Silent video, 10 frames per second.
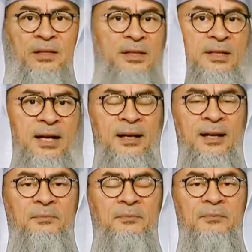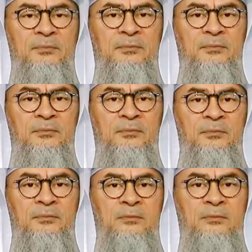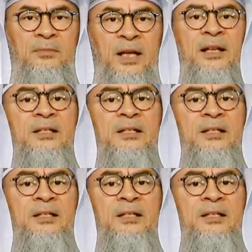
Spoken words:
This is haram, and